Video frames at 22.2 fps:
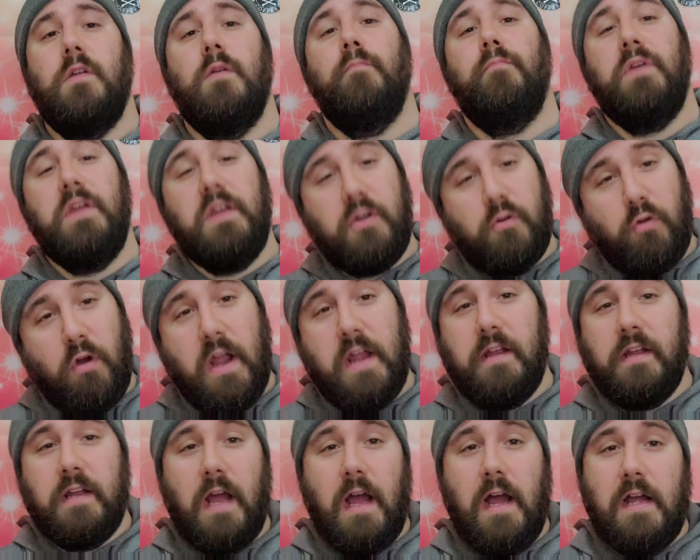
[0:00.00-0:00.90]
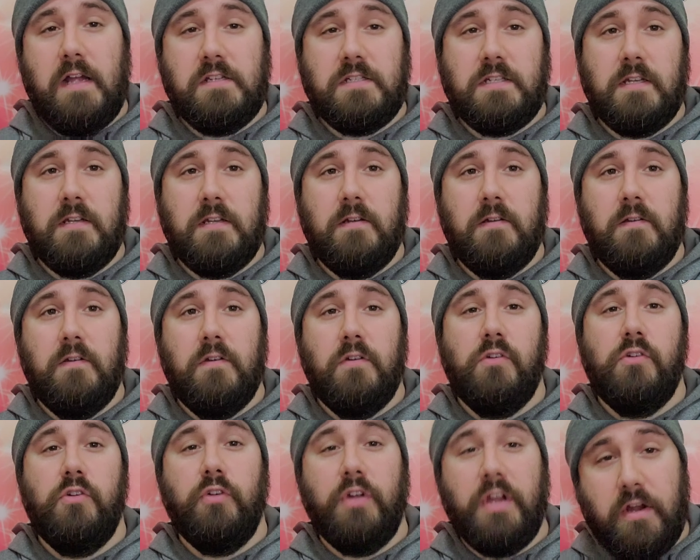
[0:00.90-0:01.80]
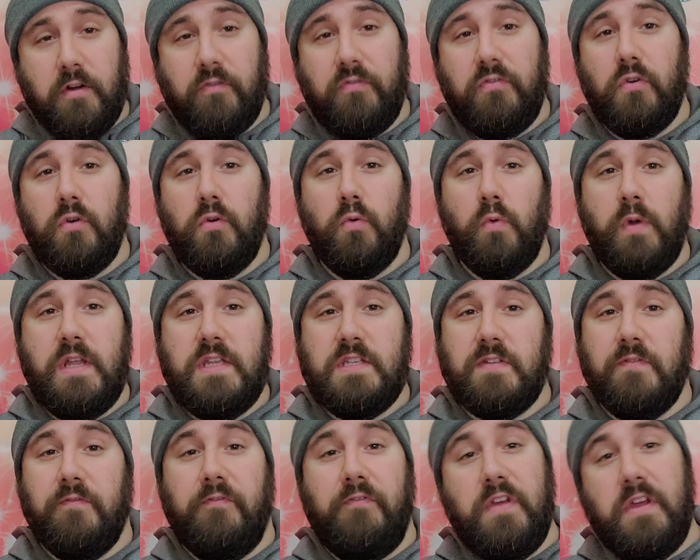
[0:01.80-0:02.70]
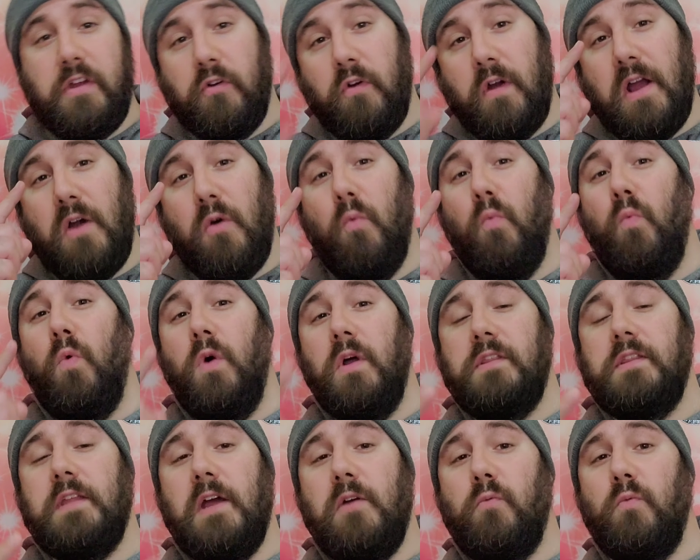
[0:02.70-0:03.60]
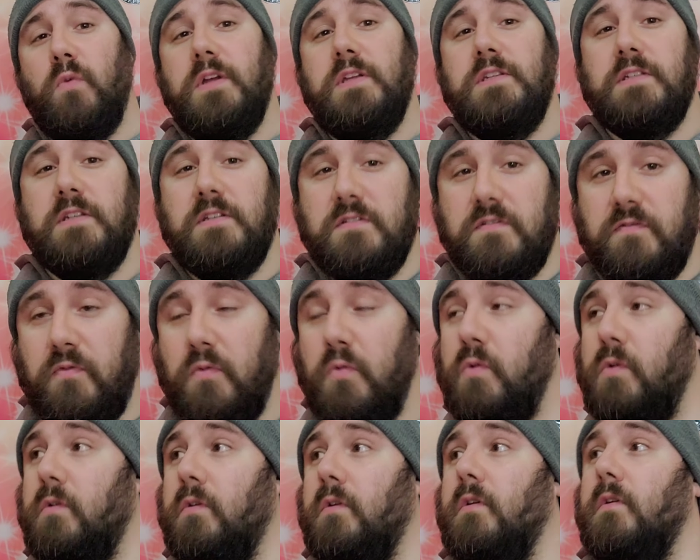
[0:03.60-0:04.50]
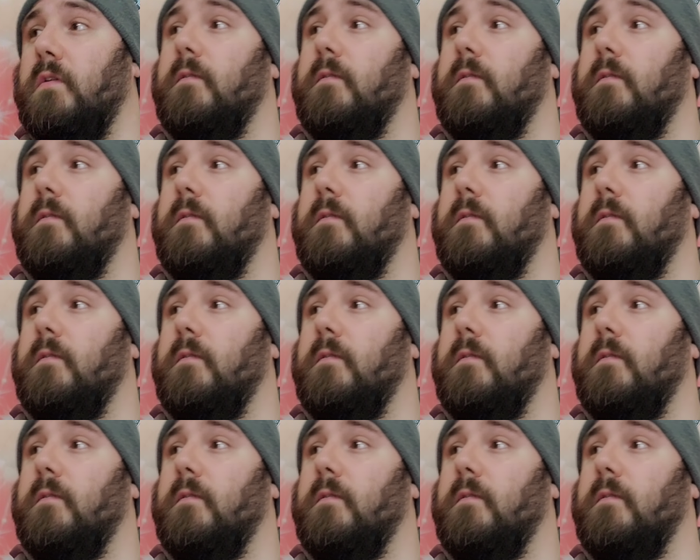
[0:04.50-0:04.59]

Be great, guys. You're here for a reason. Figure out what that reason is for.